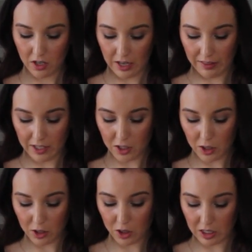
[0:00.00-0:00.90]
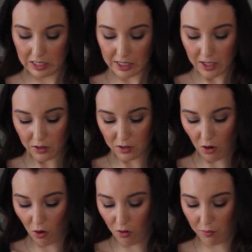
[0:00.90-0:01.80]
And this just seals
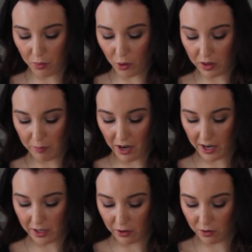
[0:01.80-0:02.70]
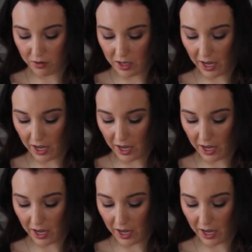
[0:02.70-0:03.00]
both the pie dough